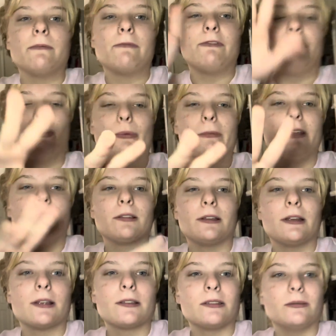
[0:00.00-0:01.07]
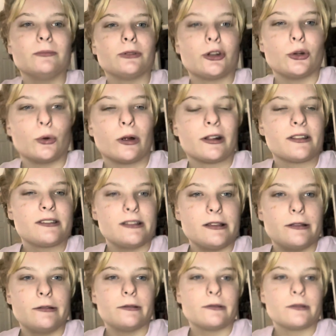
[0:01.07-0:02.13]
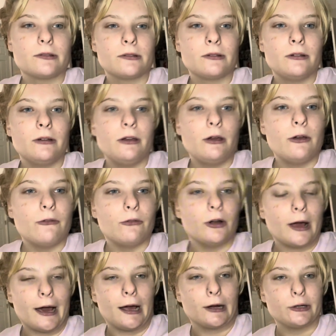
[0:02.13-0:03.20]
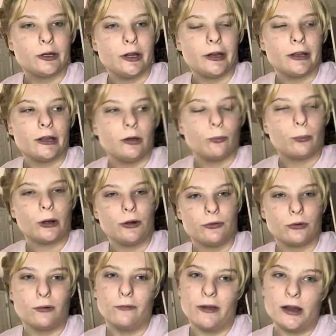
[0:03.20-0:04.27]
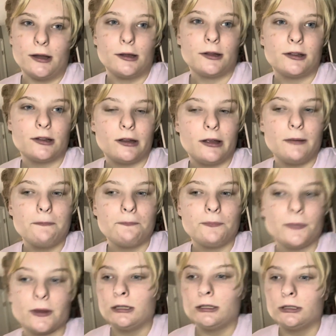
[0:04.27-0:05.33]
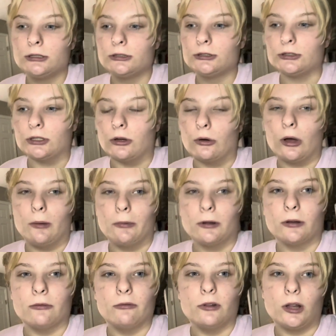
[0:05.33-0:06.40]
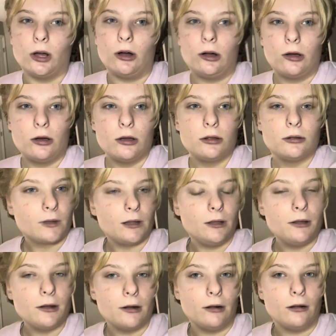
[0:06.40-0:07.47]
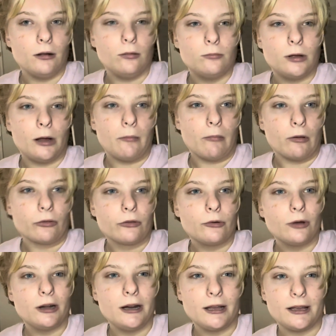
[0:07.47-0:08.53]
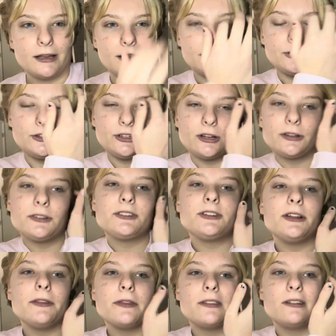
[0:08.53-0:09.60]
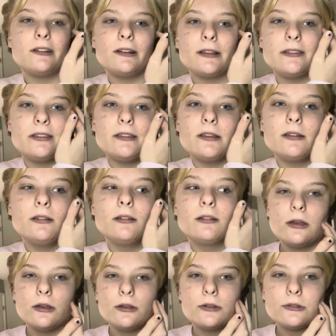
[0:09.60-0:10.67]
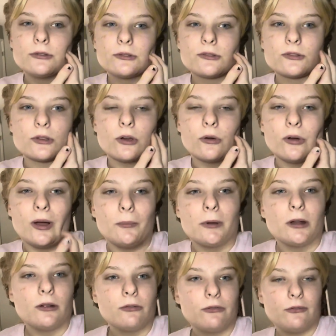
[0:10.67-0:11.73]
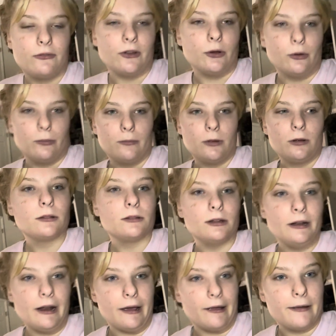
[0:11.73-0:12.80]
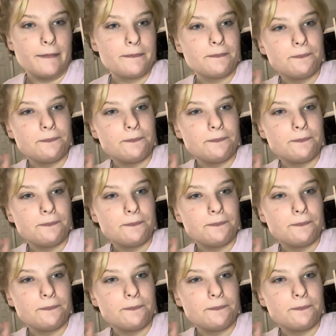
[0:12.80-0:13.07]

filming like some short scenes for acting in Pennsylvania today. So I'm gonna vlog it. I'm also gonna get headshots done there, I think. So I'm gonna film the day.